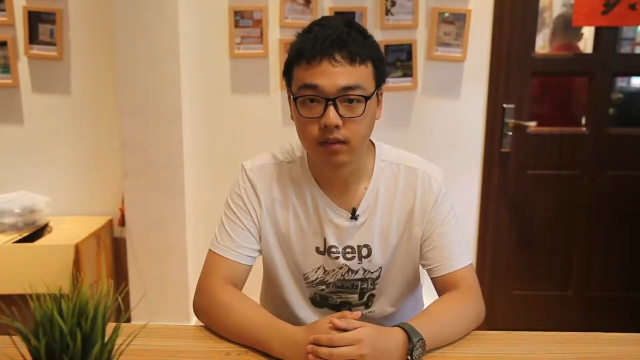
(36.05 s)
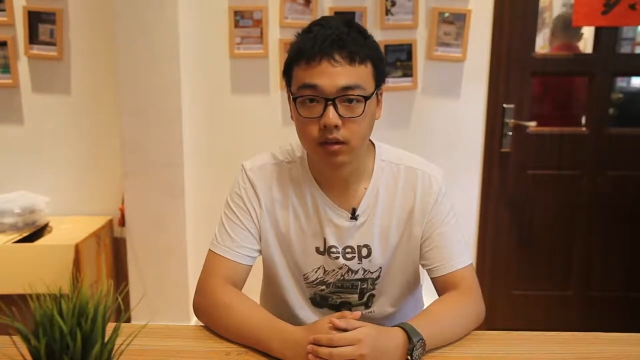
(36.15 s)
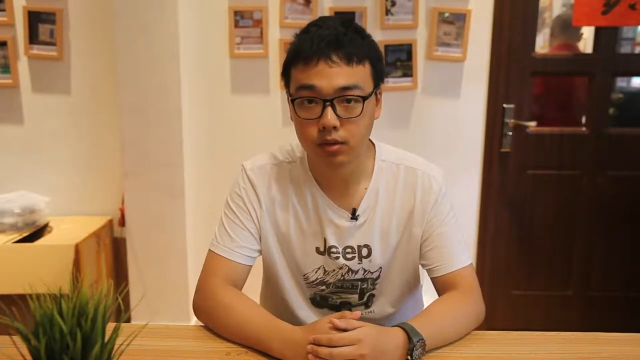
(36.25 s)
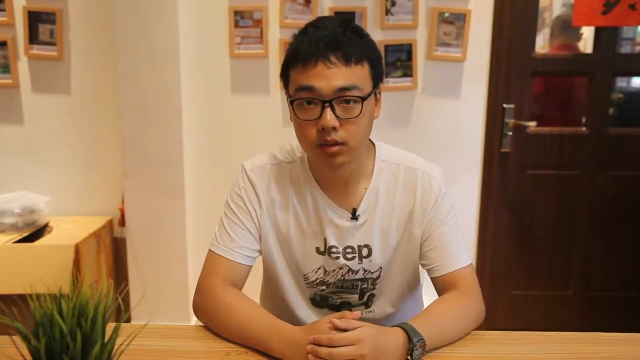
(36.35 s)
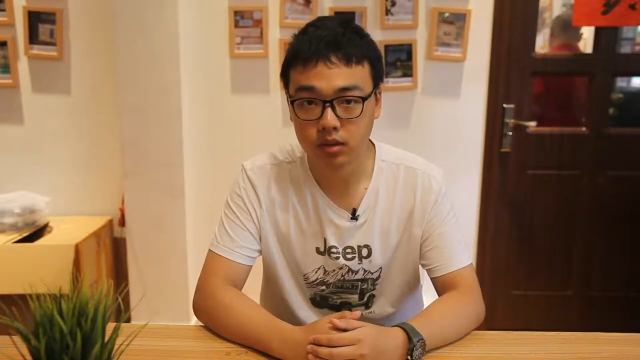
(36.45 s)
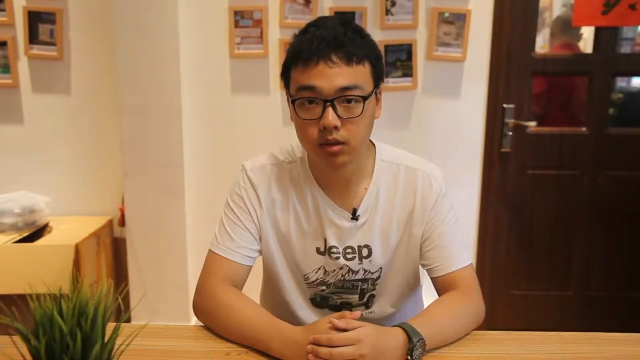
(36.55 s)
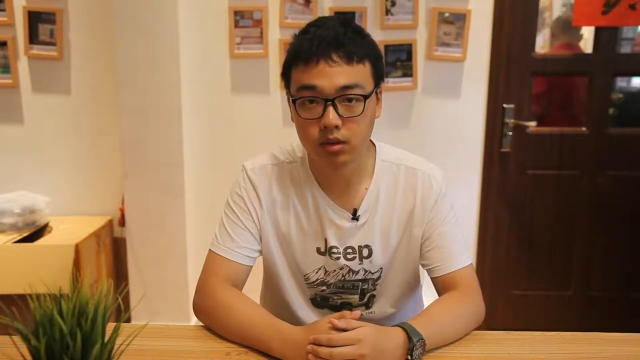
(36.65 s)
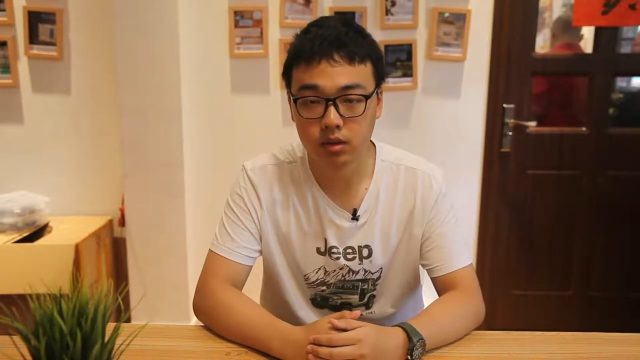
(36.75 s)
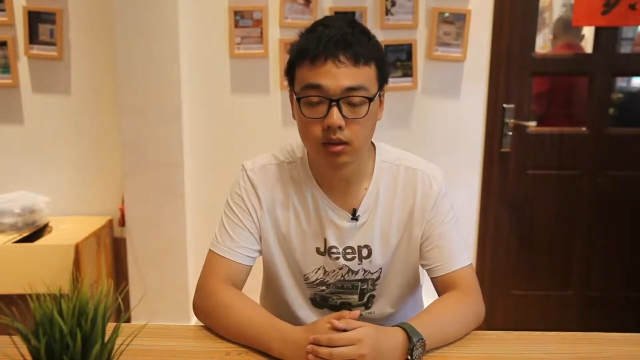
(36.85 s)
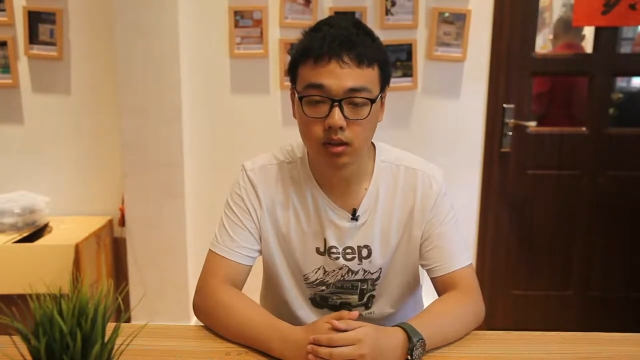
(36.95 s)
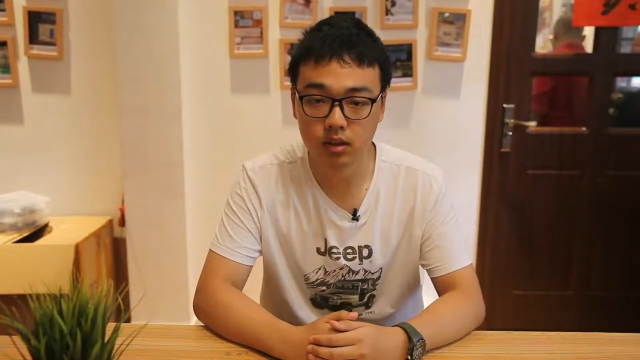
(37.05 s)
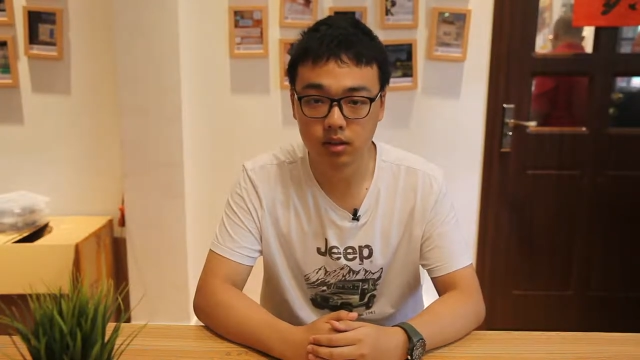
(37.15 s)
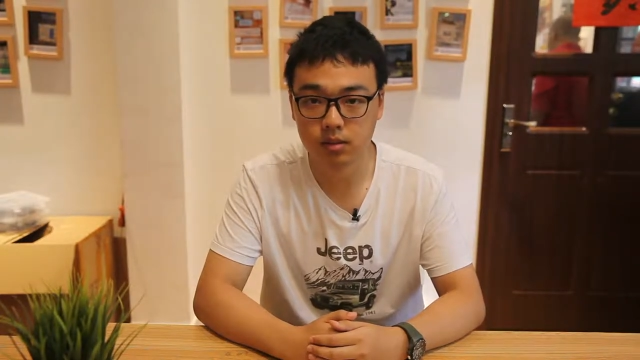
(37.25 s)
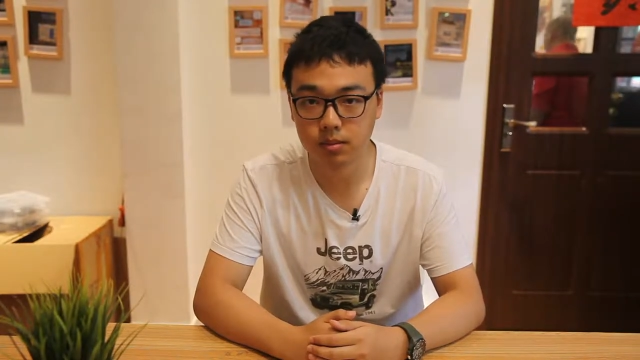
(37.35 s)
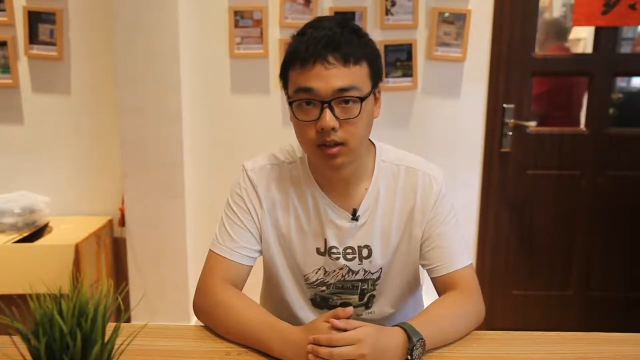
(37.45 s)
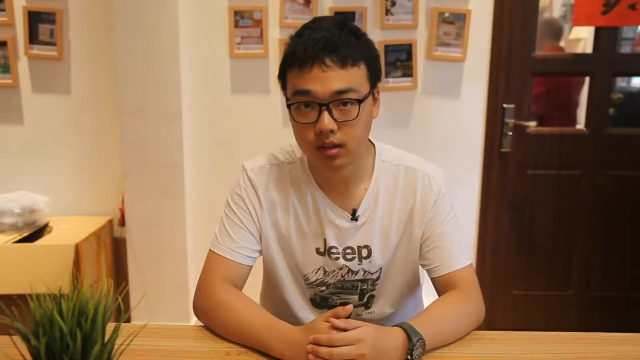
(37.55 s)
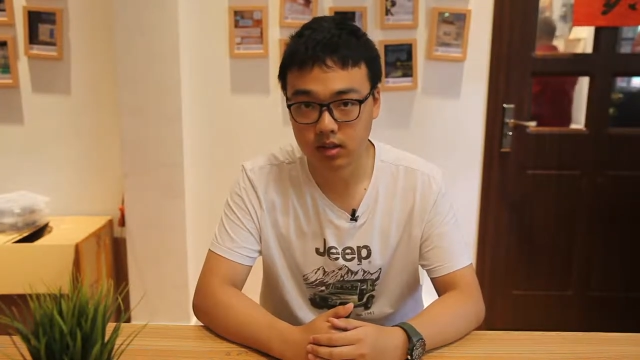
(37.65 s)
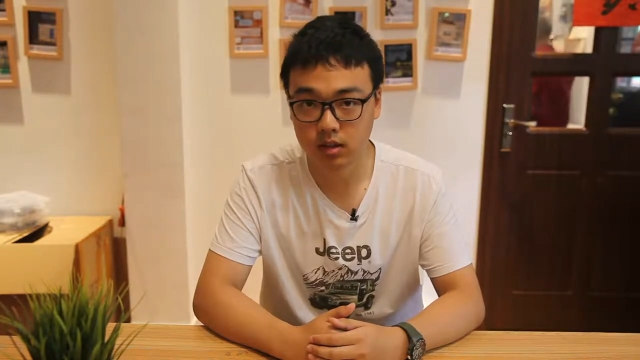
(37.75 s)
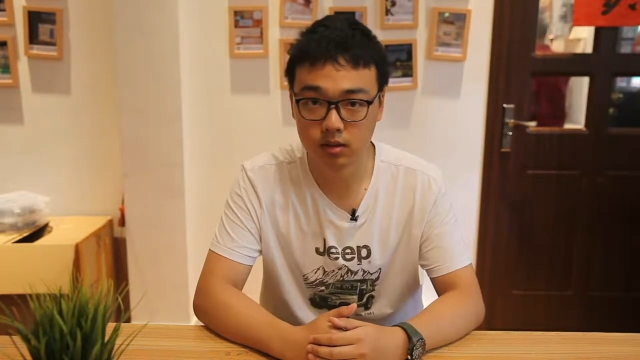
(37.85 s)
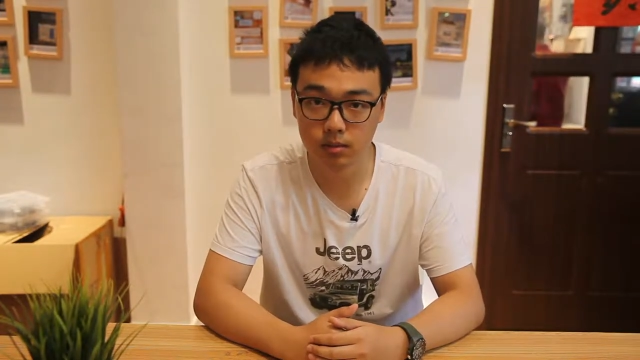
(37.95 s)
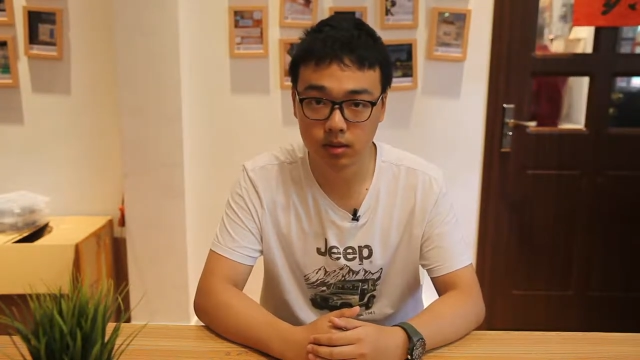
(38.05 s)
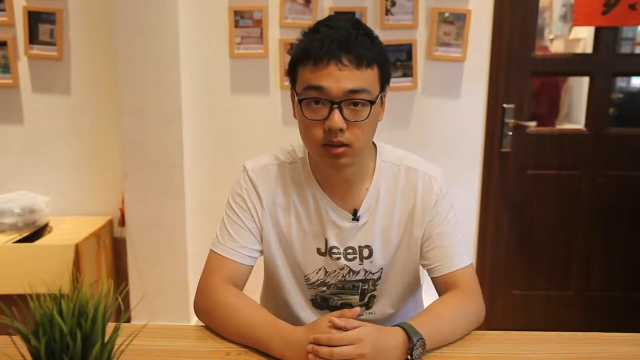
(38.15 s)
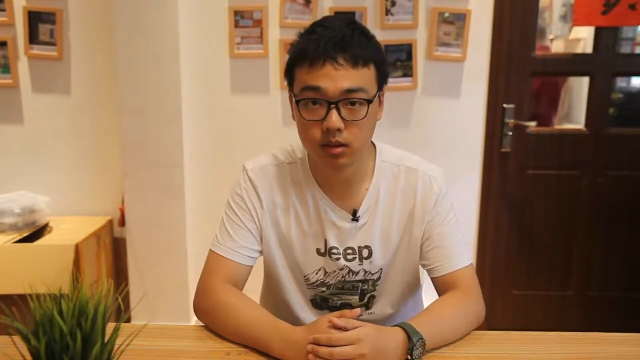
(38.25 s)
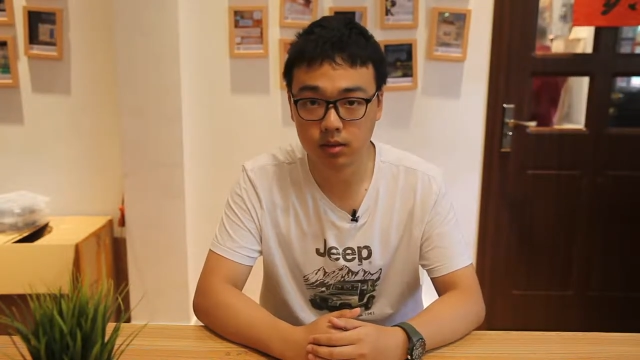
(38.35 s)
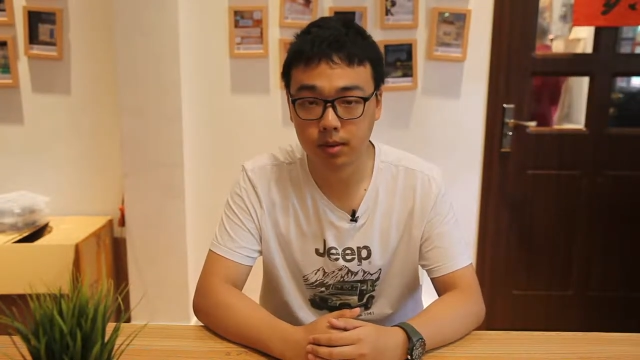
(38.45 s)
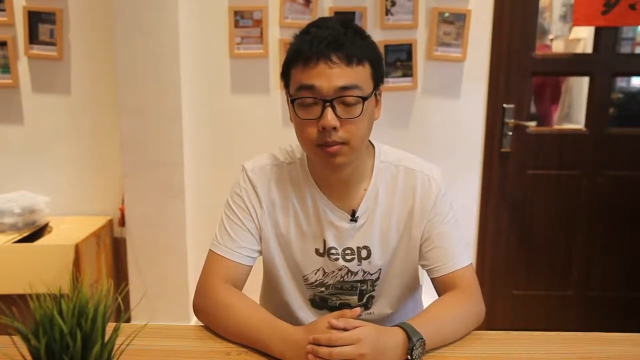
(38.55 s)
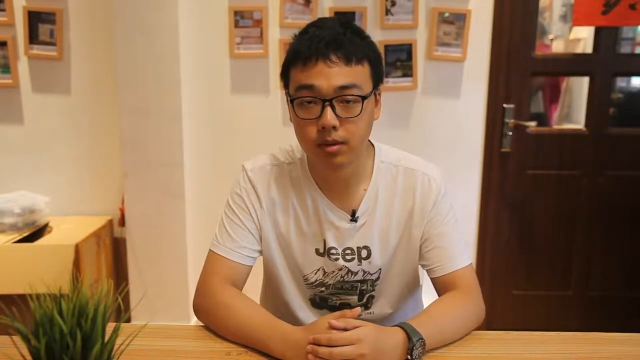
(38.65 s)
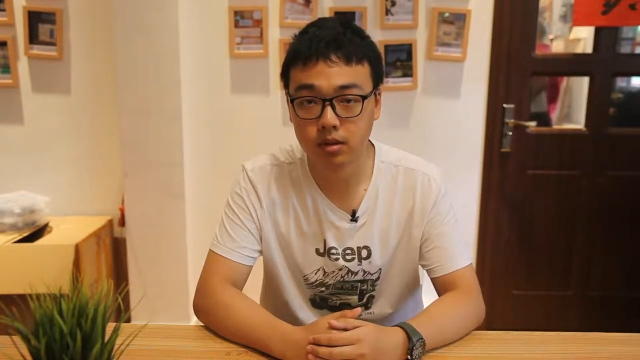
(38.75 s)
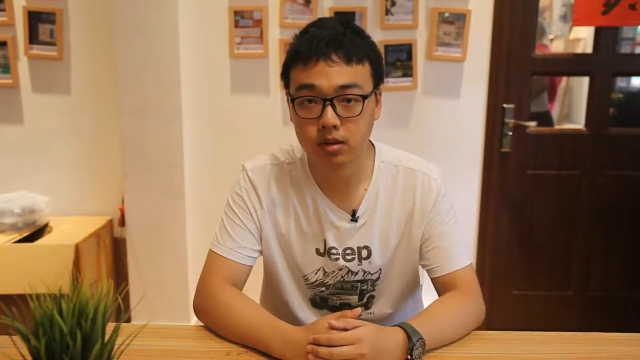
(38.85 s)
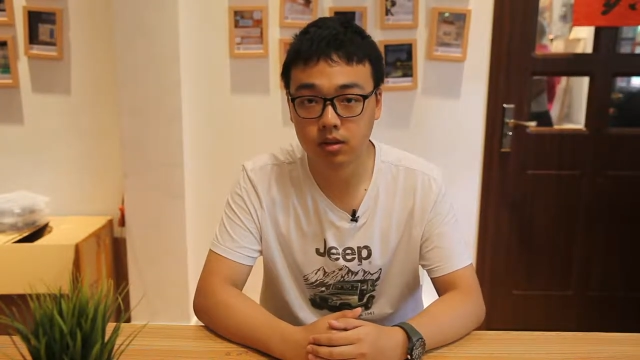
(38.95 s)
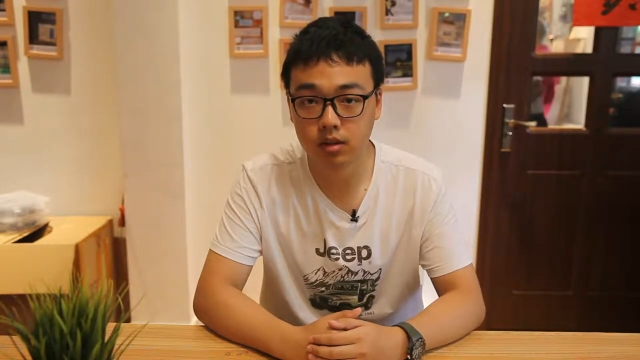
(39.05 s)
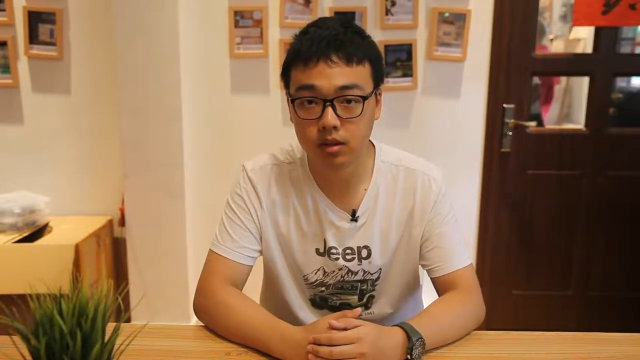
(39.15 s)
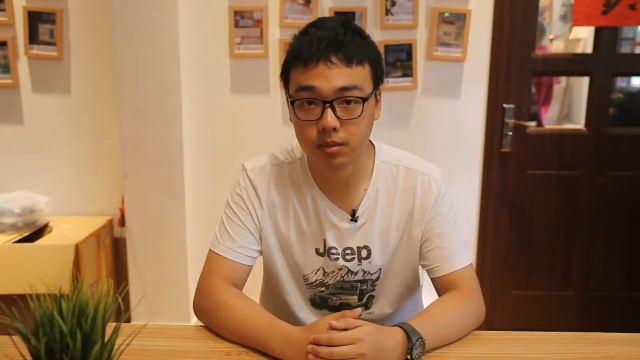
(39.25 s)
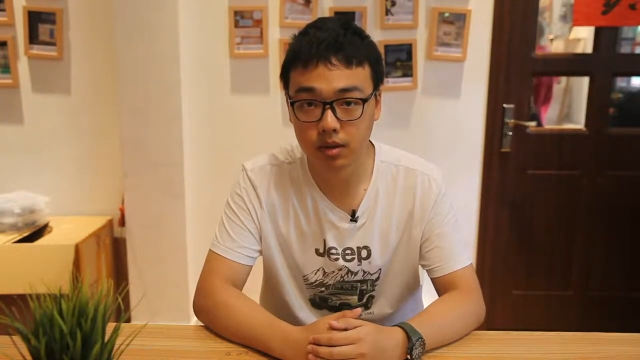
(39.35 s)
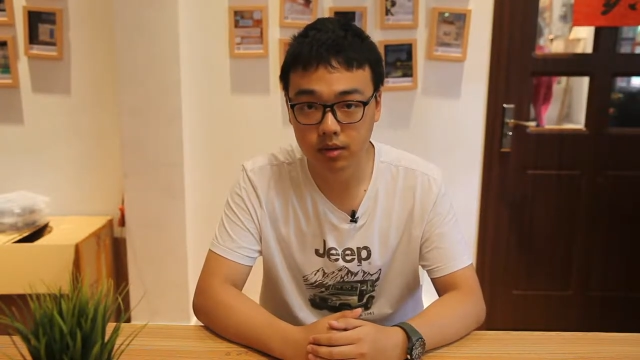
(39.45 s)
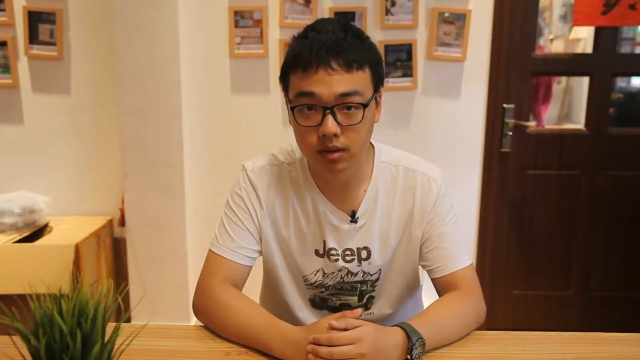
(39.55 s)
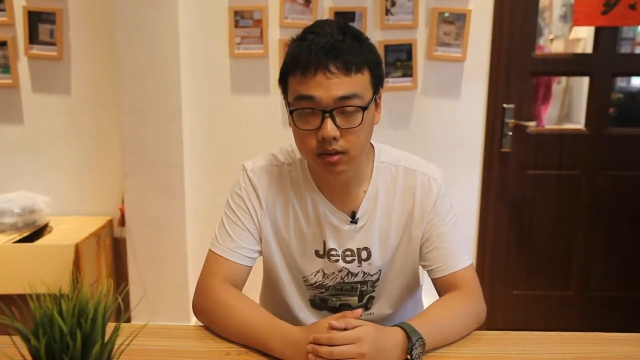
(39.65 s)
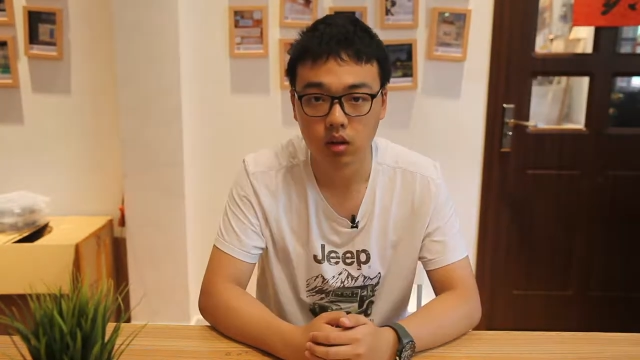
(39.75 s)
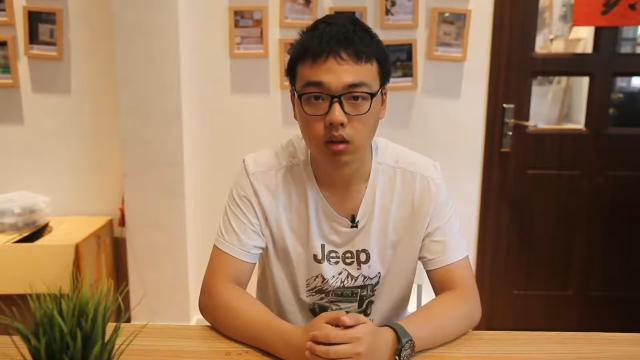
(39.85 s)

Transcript: The reason to design this mask is based on my personal experience.